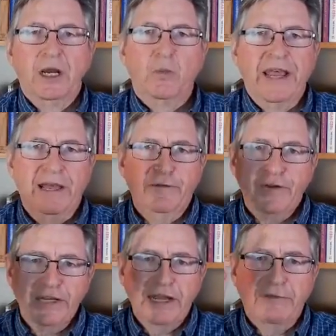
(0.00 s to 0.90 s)
We have
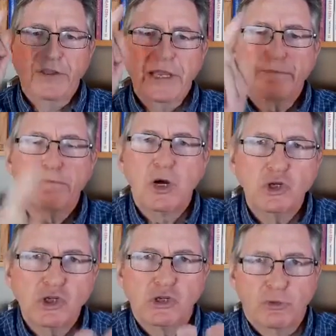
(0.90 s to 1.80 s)
to cover the
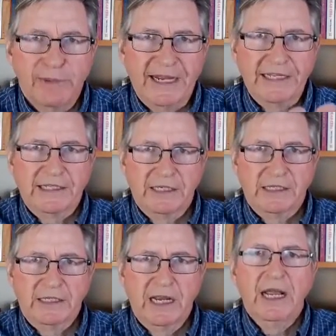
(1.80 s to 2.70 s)
emotional
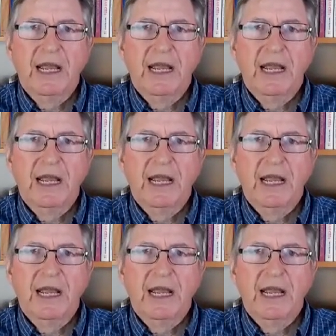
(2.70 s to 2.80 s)
bases.